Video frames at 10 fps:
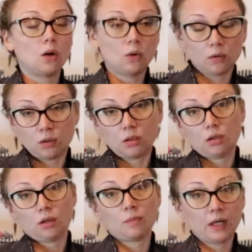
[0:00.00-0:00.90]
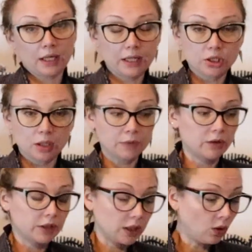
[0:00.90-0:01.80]
on the medication I'm
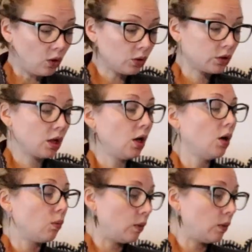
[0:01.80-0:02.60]
currently on,